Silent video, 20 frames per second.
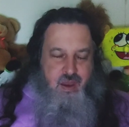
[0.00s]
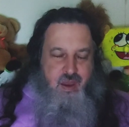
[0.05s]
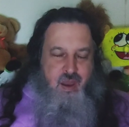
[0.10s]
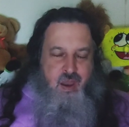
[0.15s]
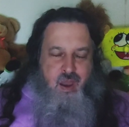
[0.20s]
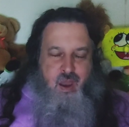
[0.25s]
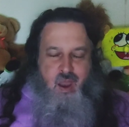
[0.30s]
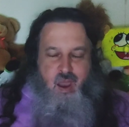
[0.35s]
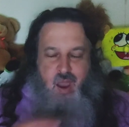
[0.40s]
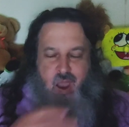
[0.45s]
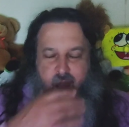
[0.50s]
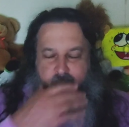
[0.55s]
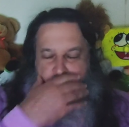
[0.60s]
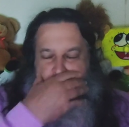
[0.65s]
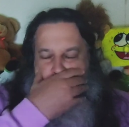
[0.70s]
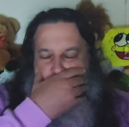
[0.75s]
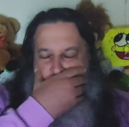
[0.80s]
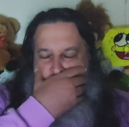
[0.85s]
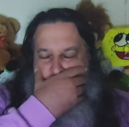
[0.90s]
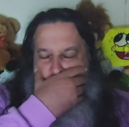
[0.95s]

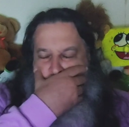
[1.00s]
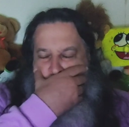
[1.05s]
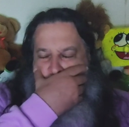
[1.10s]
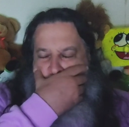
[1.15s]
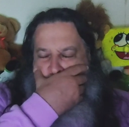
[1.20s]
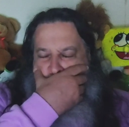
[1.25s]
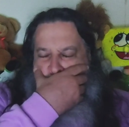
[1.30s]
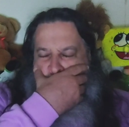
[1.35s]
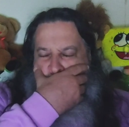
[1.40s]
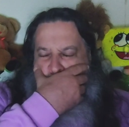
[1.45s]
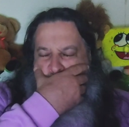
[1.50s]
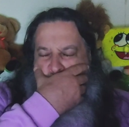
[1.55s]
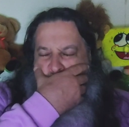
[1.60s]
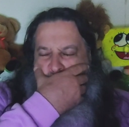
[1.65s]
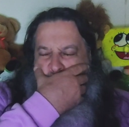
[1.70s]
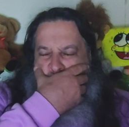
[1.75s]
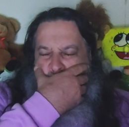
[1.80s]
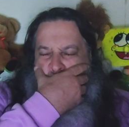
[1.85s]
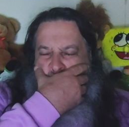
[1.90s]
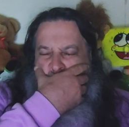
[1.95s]

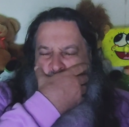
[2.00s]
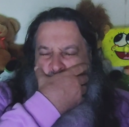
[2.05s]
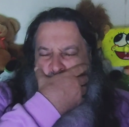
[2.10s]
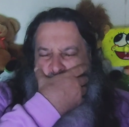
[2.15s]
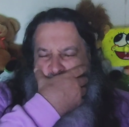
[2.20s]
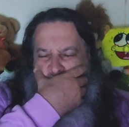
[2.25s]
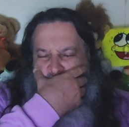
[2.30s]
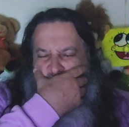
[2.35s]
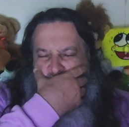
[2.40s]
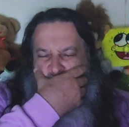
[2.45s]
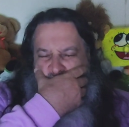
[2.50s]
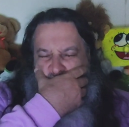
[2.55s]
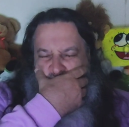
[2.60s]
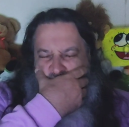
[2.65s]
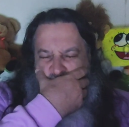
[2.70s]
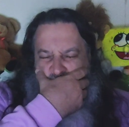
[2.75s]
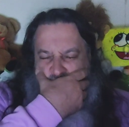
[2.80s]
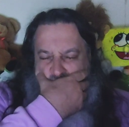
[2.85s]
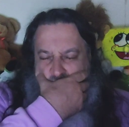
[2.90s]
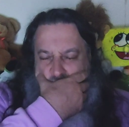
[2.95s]

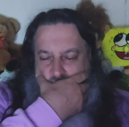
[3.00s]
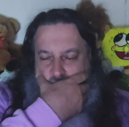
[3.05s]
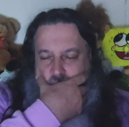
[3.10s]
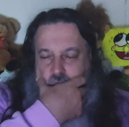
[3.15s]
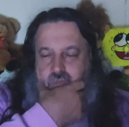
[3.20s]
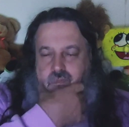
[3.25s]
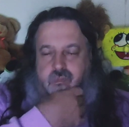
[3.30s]
Nothing is said.